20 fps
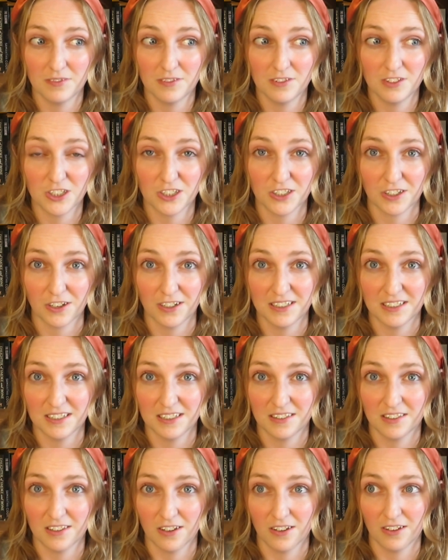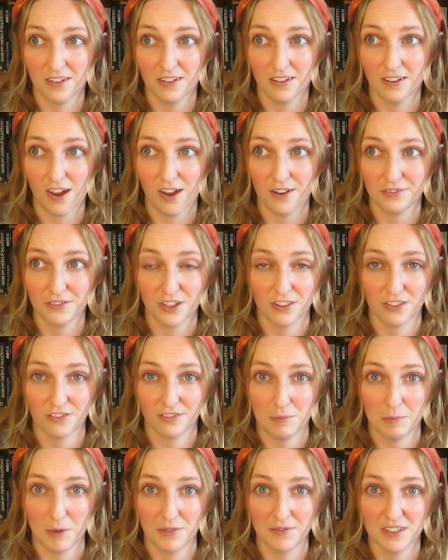decided that after
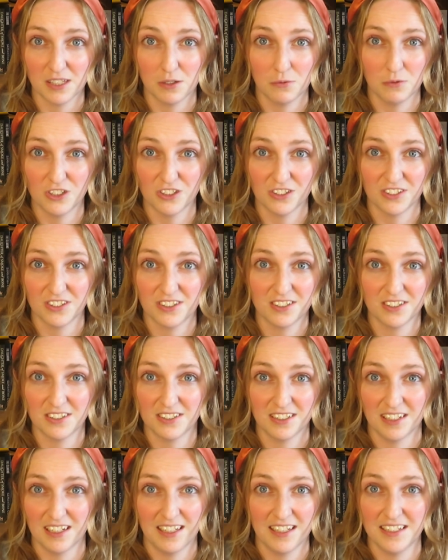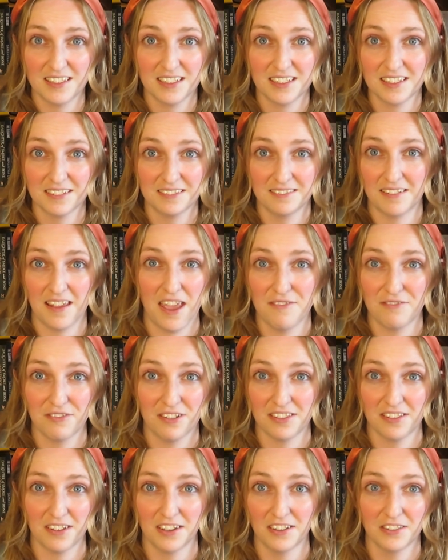3 months it would just delete
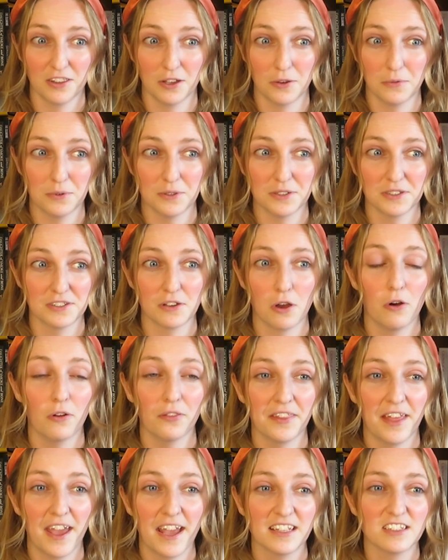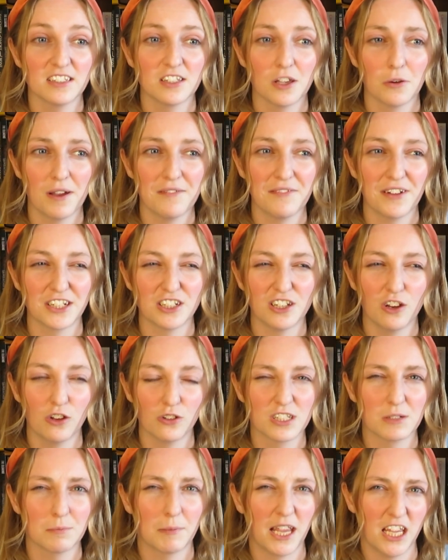everything that was on there. So I've actually
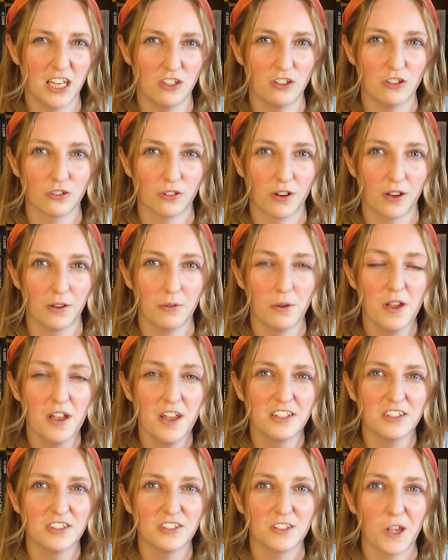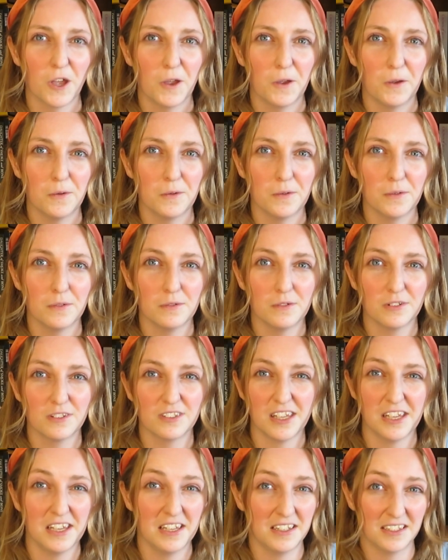lost my intro. So
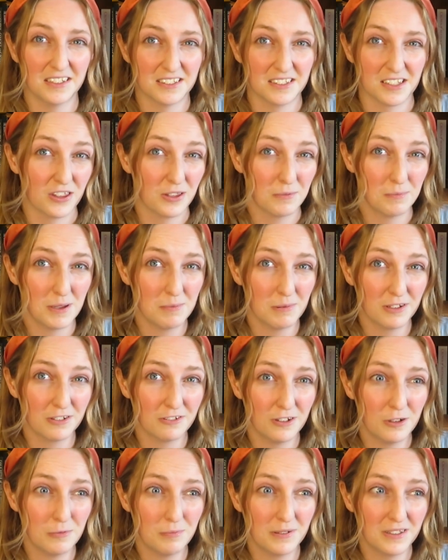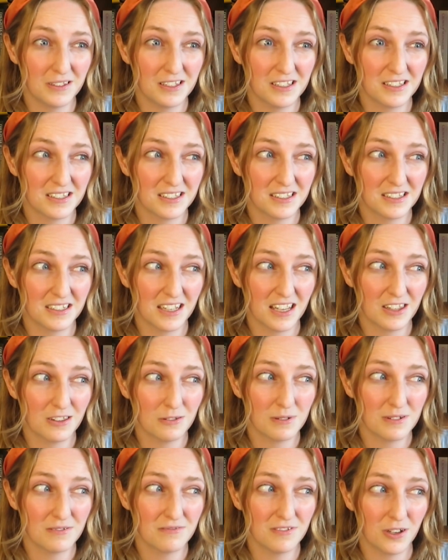seeing as other people are grouping this together
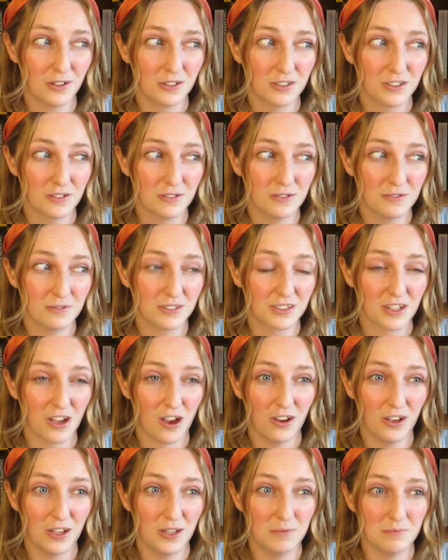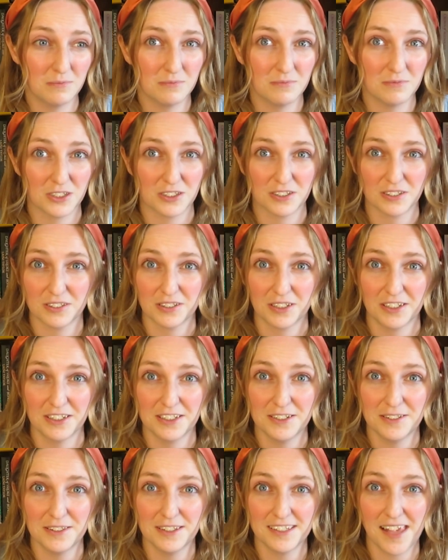with young adult, I'm just going to
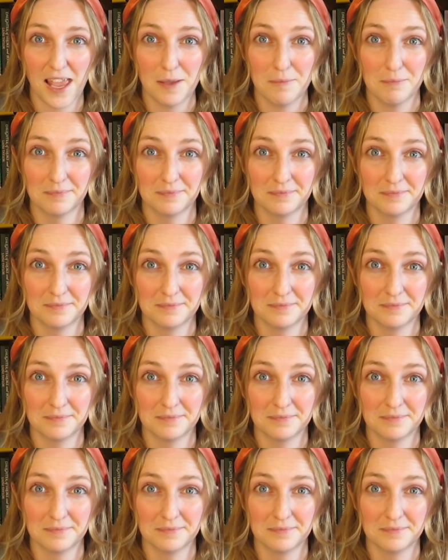do the same.